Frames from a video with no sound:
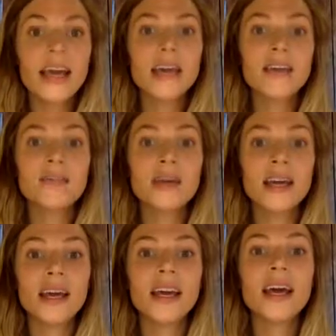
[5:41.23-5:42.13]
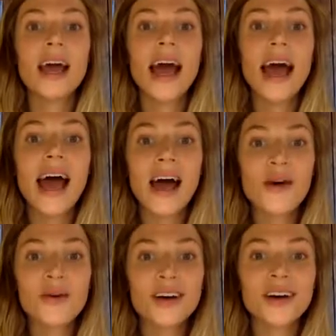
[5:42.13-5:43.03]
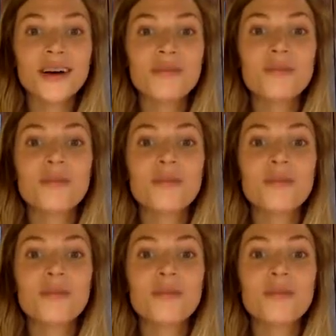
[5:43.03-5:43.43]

is being outcome